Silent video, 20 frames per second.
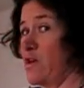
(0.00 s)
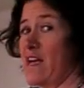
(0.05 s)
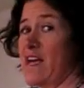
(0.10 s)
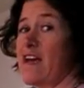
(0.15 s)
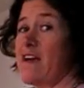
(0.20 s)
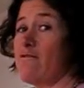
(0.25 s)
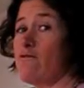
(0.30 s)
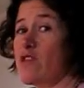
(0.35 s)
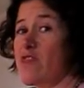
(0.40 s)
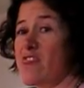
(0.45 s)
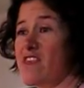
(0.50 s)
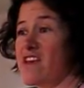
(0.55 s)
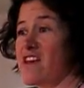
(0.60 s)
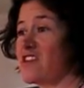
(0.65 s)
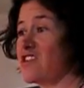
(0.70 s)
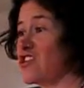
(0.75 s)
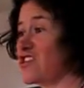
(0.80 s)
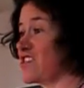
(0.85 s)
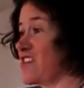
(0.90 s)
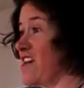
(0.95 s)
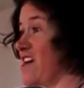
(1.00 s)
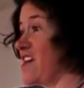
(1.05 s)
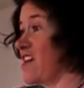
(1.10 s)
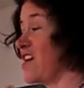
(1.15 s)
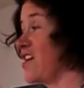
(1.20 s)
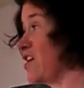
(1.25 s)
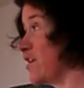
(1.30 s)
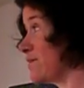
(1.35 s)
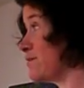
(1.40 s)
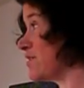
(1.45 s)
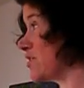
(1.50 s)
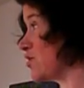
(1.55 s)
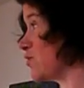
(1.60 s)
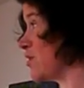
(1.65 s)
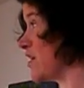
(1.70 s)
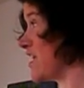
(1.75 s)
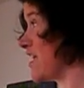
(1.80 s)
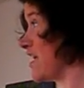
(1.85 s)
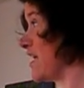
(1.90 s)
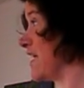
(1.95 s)
everything just kind of comes to a
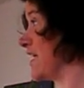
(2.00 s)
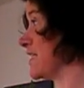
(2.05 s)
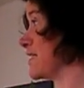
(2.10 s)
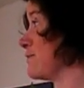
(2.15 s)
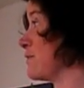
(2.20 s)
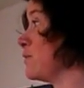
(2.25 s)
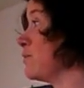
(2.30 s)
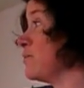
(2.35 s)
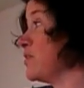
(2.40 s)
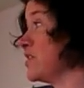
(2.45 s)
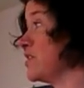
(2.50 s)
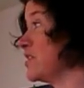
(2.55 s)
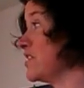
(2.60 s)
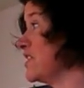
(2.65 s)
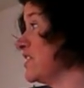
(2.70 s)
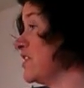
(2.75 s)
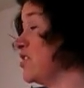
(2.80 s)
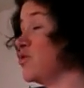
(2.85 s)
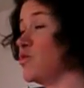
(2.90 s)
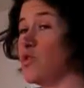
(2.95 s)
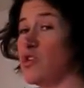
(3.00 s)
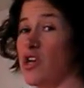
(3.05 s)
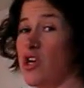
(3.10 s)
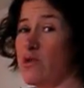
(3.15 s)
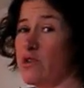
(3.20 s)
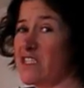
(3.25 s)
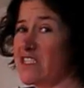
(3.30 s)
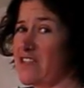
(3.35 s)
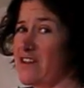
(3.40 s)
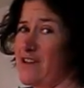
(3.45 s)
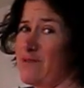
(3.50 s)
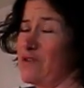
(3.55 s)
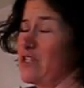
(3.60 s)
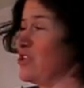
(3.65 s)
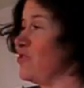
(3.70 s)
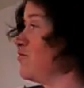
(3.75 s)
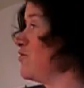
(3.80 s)
head. It's been building, you know it's coming,